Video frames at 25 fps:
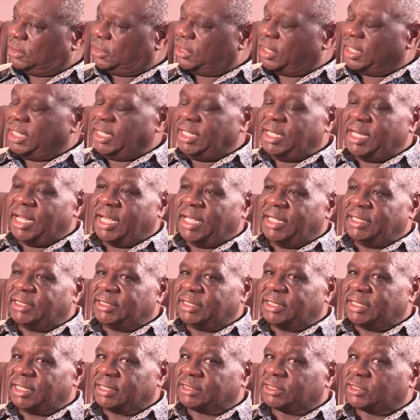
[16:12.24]
3
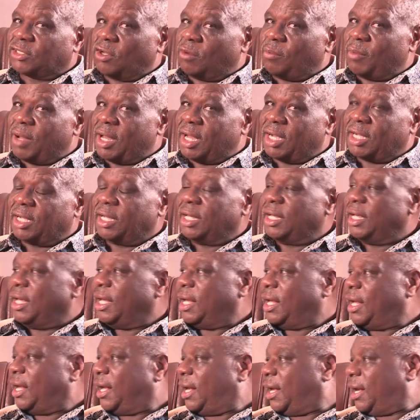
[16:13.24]
days in the stomach.
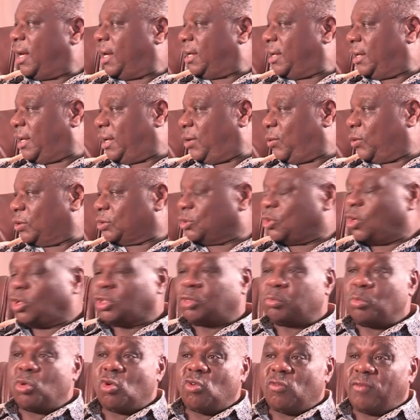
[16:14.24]
He was
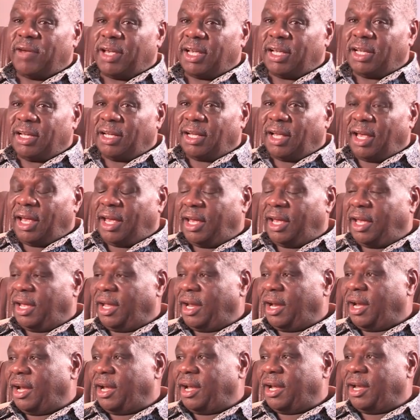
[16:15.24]
not moving.
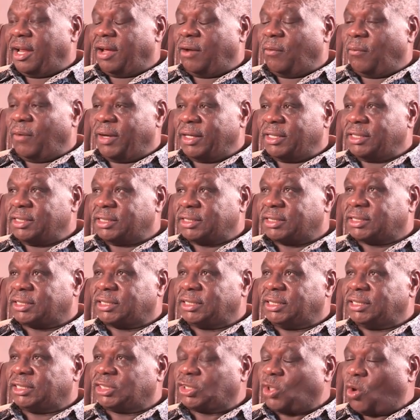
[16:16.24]
And when
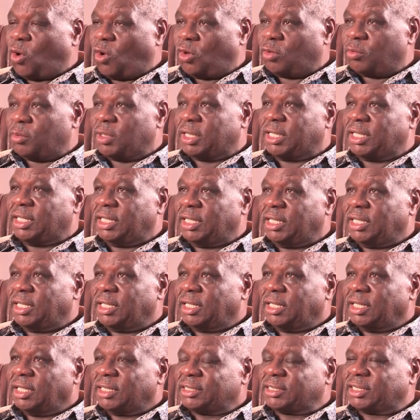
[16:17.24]
she told me,
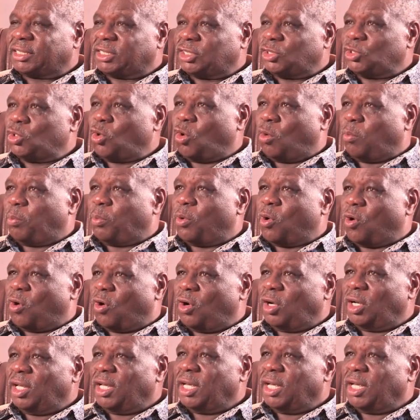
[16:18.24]
is it you or Paul?